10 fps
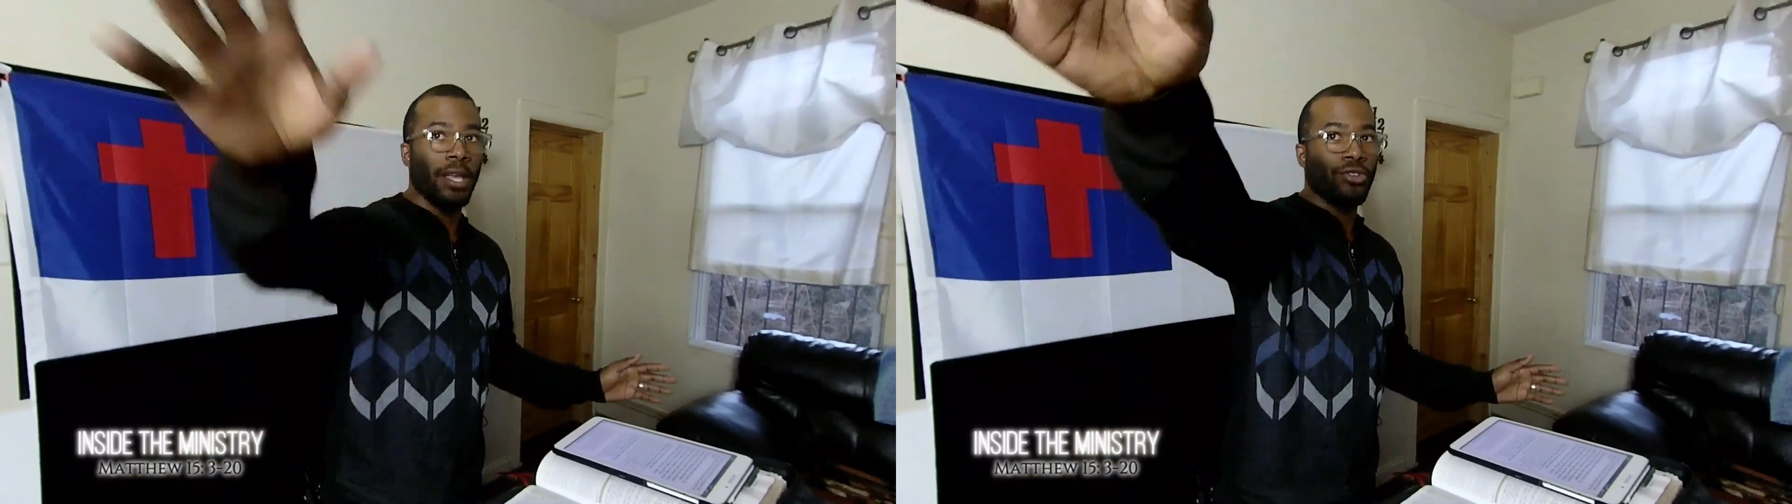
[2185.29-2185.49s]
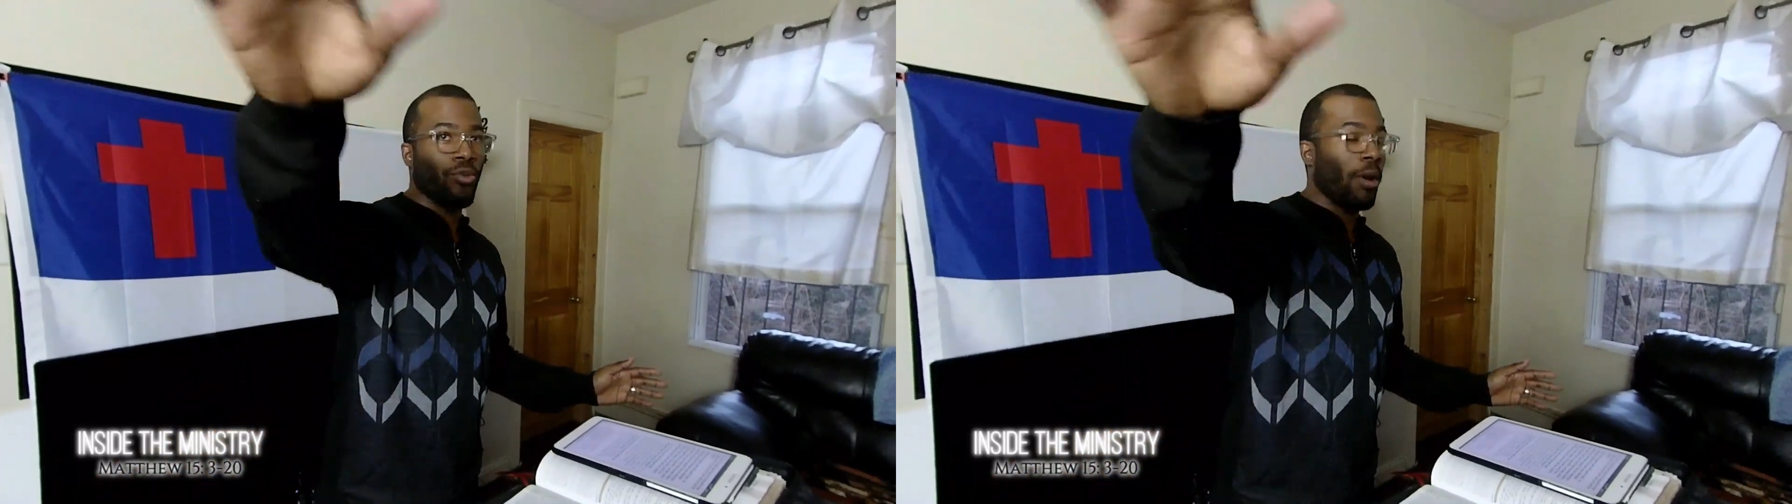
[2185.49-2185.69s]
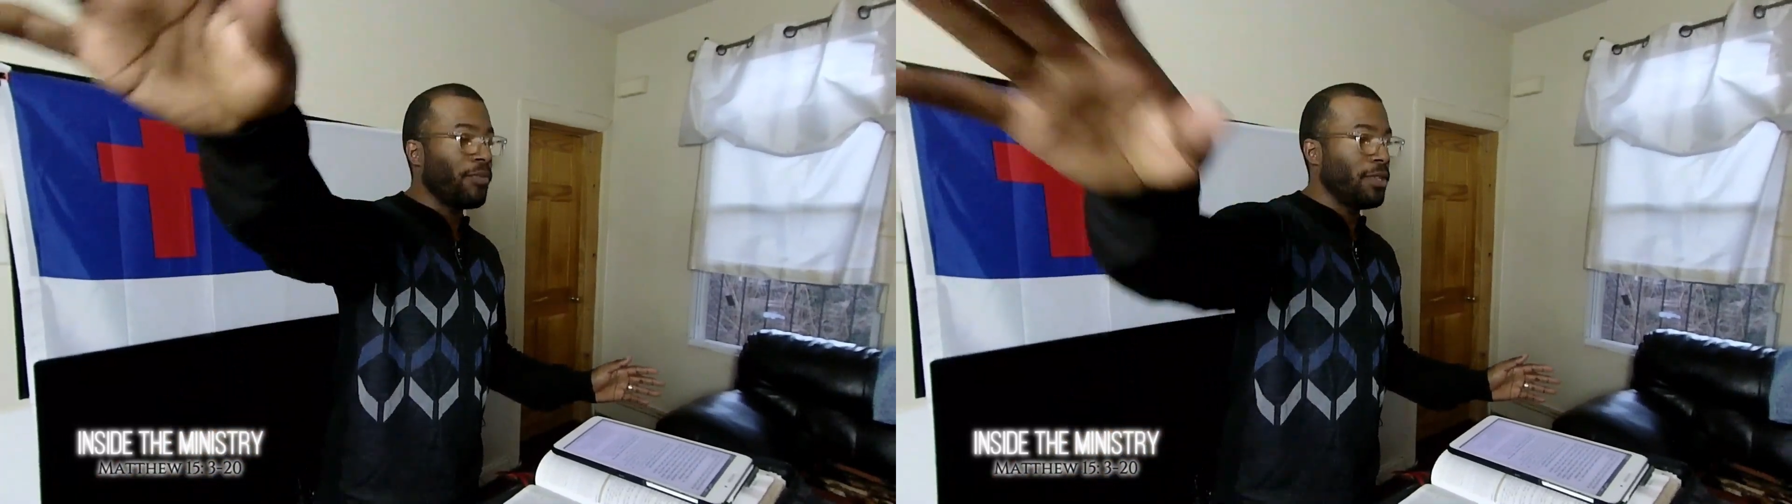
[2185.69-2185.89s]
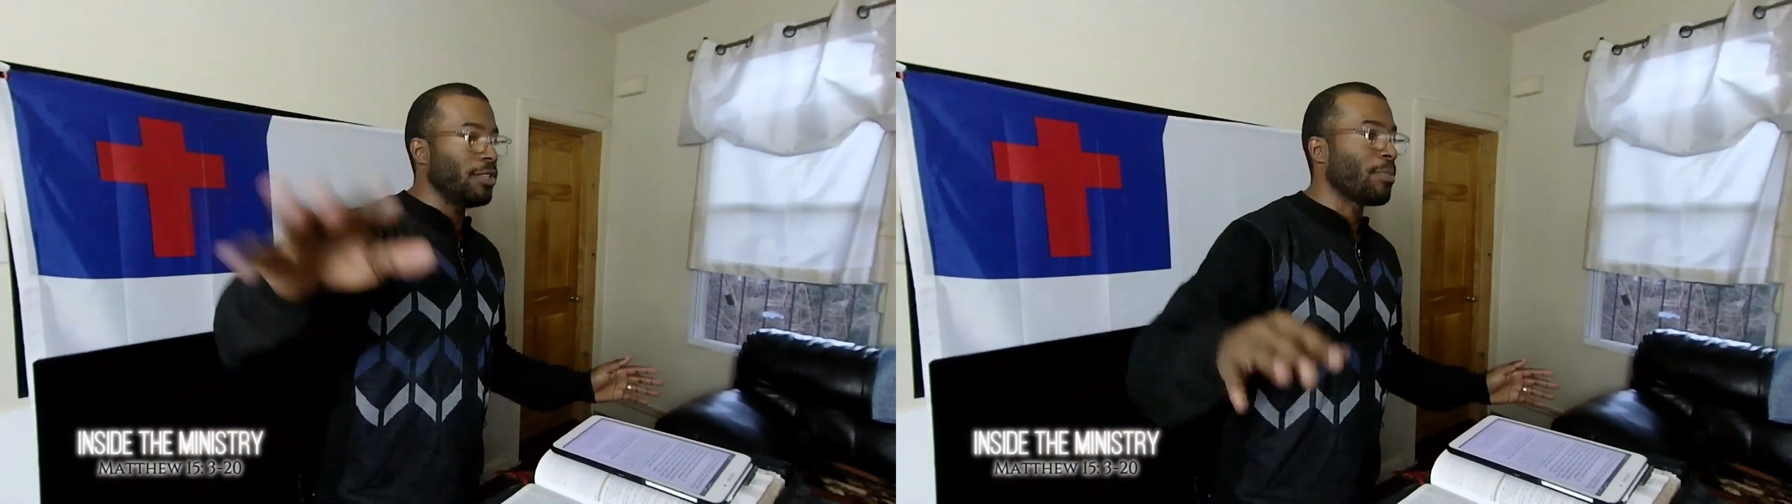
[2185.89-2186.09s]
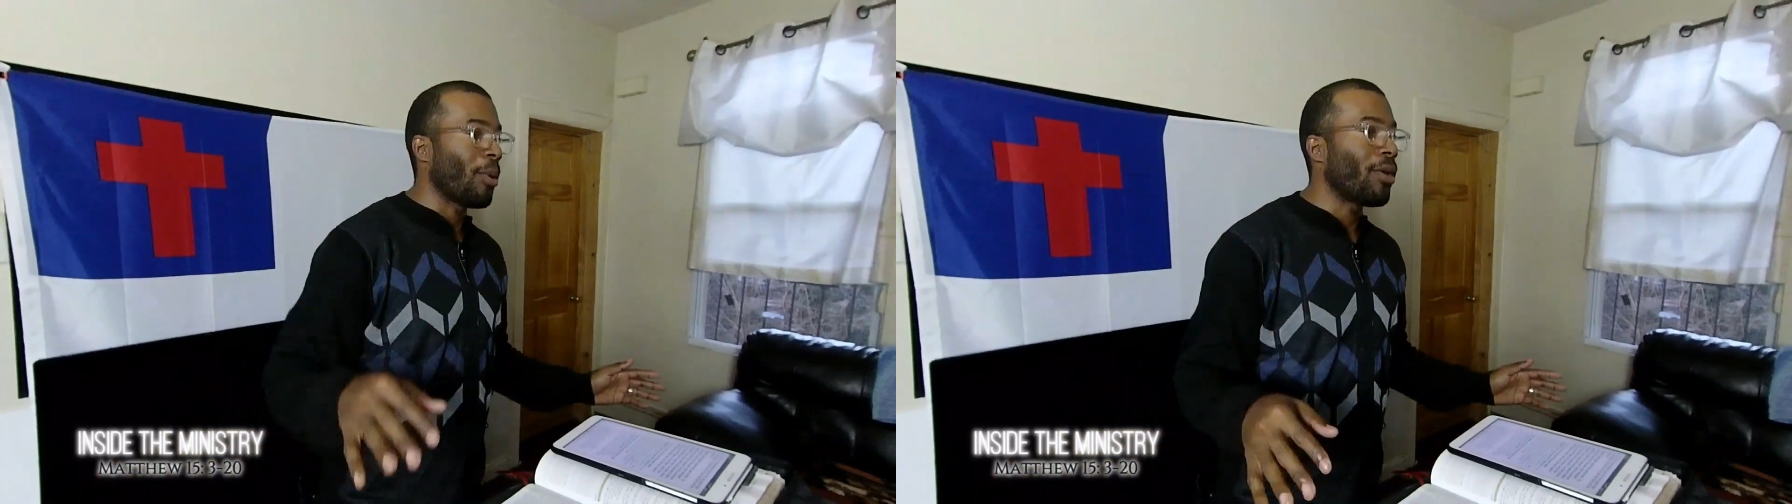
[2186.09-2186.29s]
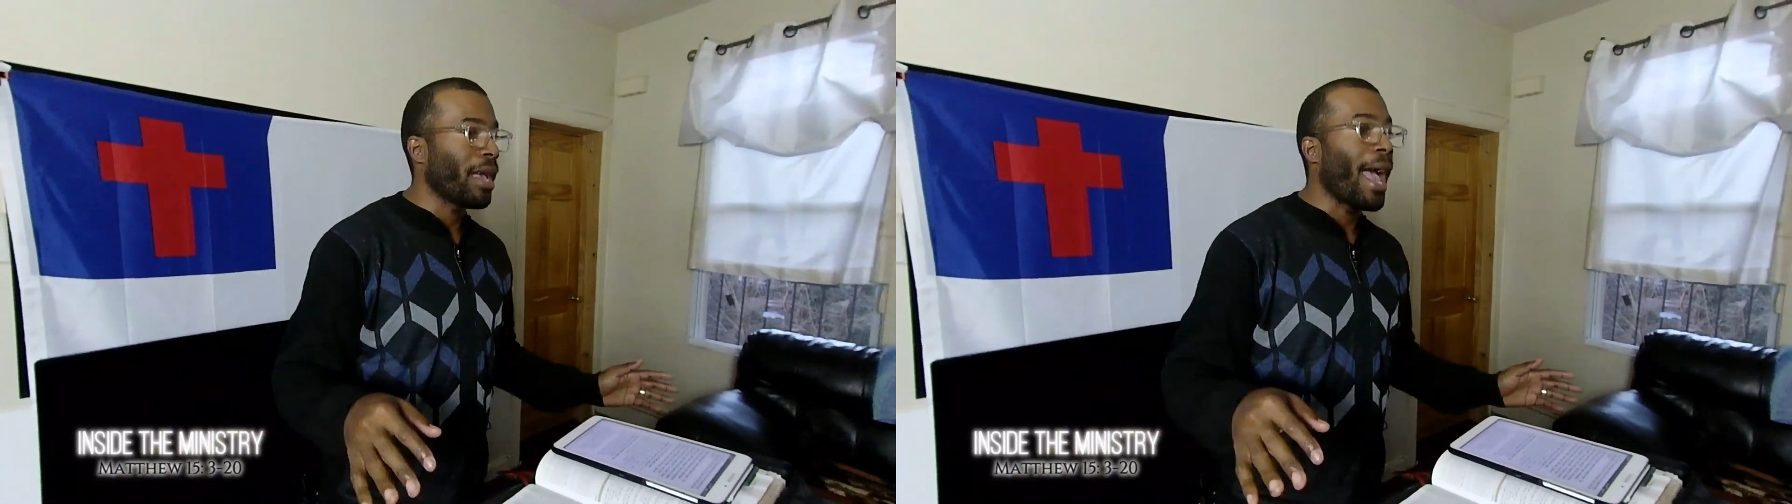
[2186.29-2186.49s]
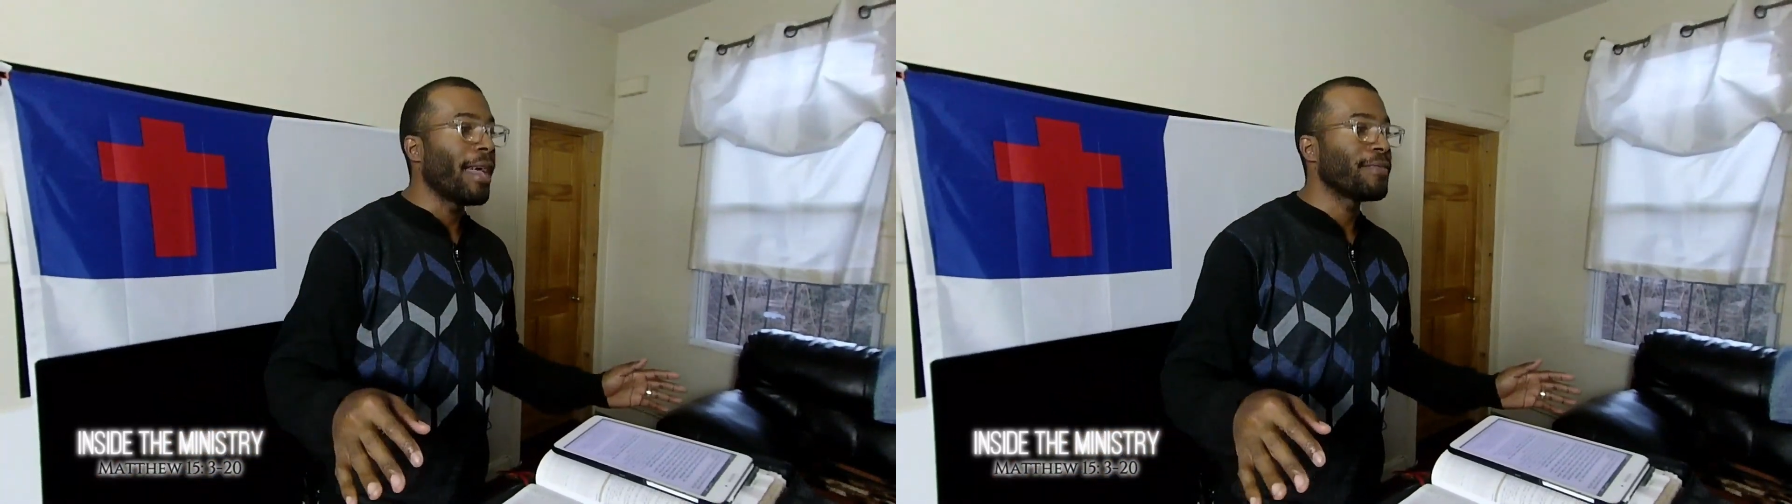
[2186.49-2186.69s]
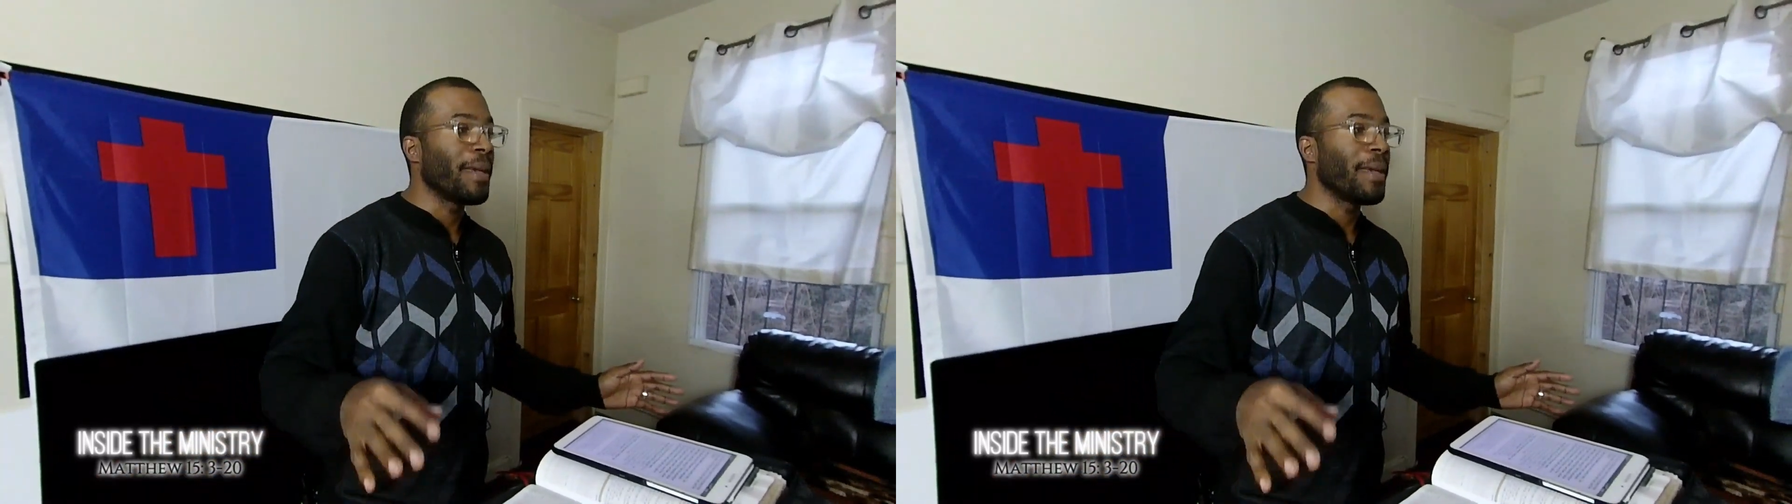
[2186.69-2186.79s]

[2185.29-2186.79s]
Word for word: interrupting these broadcasts,